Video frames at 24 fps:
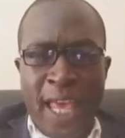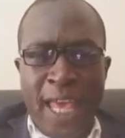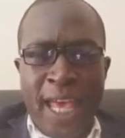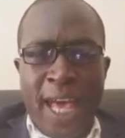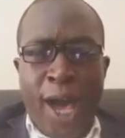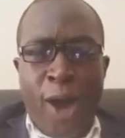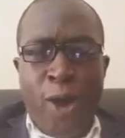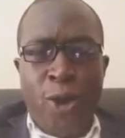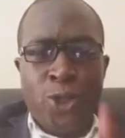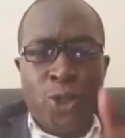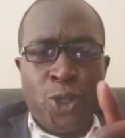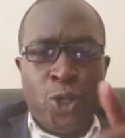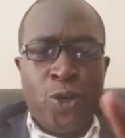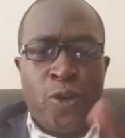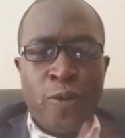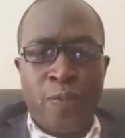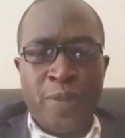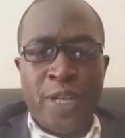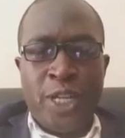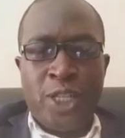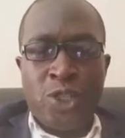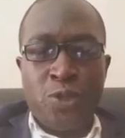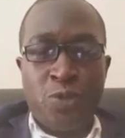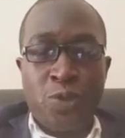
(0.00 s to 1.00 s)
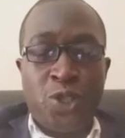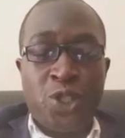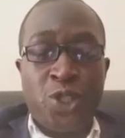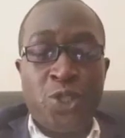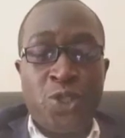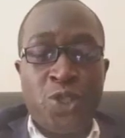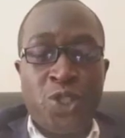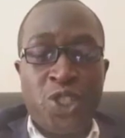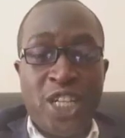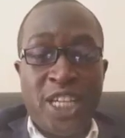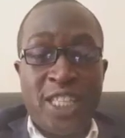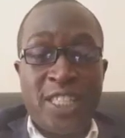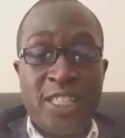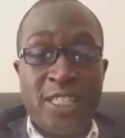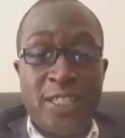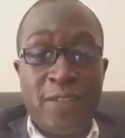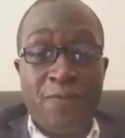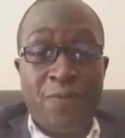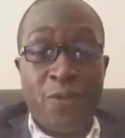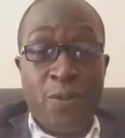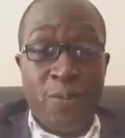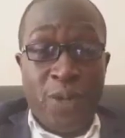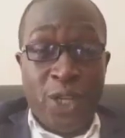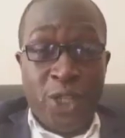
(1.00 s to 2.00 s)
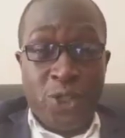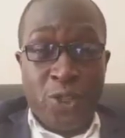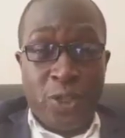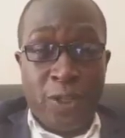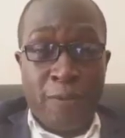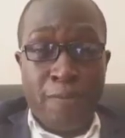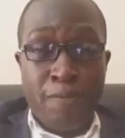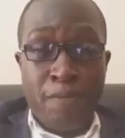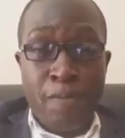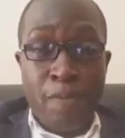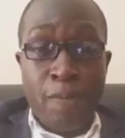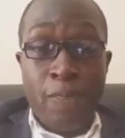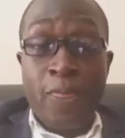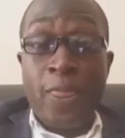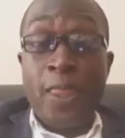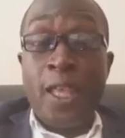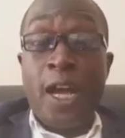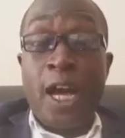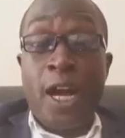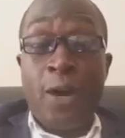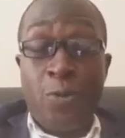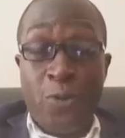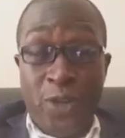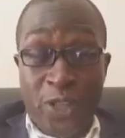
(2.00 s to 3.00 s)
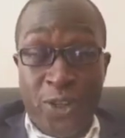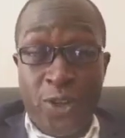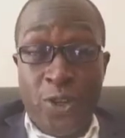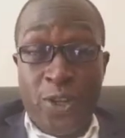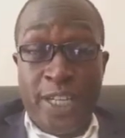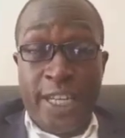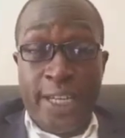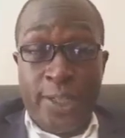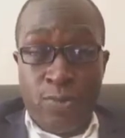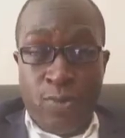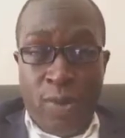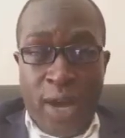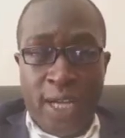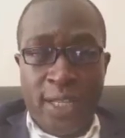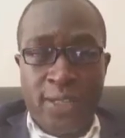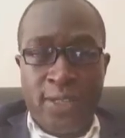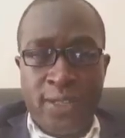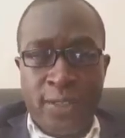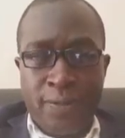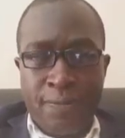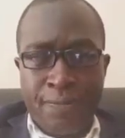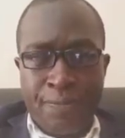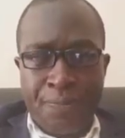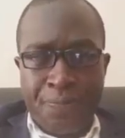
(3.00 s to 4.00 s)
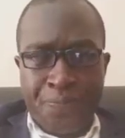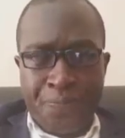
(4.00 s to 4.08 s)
I also hope that you will still share this information with your networks.